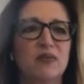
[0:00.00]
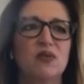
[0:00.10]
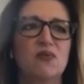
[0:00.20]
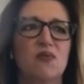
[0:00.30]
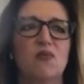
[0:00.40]

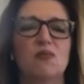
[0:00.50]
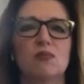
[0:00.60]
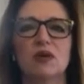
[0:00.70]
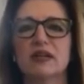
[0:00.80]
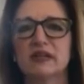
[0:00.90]
you
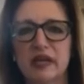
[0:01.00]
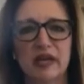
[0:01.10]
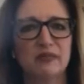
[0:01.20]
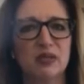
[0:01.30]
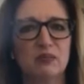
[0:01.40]
want to
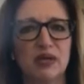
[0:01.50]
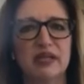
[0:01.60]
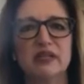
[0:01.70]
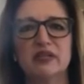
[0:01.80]
save some money